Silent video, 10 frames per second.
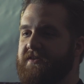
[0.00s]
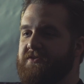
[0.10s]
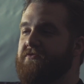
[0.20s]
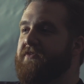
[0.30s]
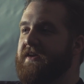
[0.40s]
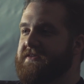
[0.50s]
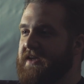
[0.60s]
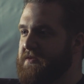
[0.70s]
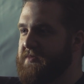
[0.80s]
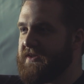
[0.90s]
in your face
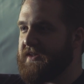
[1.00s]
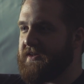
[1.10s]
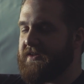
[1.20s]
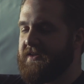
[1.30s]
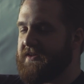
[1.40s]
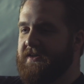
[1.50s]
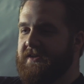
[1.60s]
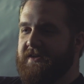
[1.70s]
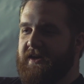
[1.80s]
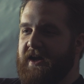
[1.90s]
kind of mentality,
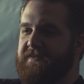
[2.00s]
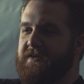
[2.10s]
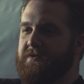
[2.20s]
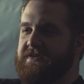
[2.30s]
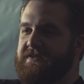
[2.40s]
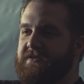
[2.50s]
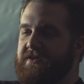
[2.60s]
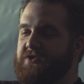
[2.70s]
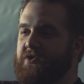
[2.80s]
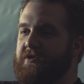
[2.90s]
I think what's
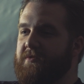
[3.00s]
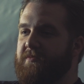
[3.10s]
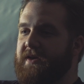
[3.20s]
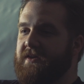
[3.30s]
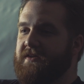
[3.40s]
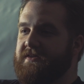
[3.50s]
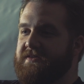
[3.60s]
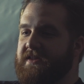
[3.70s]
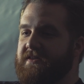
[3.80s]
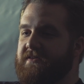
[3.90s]
enjoyable about it is
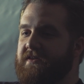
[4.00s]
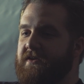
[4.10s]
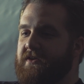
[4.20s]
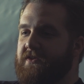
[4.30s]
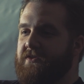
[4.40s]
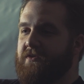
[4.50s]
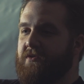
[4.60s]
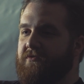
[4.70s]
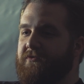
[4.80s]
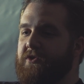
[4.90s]
that there
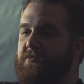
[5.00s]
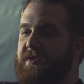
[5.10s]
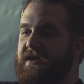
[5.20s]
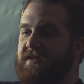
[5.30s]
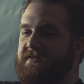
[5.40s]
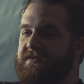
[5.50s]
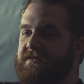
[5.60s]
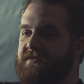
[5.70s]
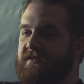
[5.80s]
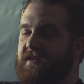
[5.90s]
are few bands
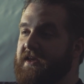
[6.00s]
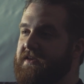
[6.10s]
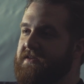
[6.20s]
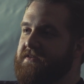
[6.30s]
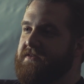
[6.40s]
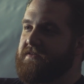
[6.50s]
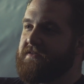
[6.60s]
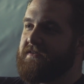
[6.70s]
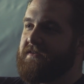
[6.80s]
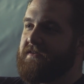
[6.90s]
like us.
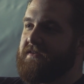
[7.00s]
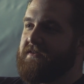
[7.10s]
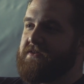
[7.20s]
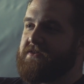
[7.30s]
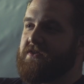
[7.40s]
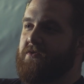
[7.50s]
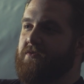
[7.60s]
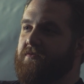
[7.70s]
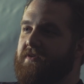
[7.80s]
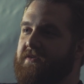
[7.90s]

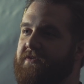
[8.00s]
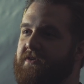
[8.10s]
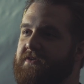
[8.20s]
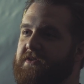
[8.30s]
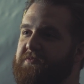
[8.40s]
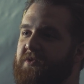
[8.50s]
So I feel at this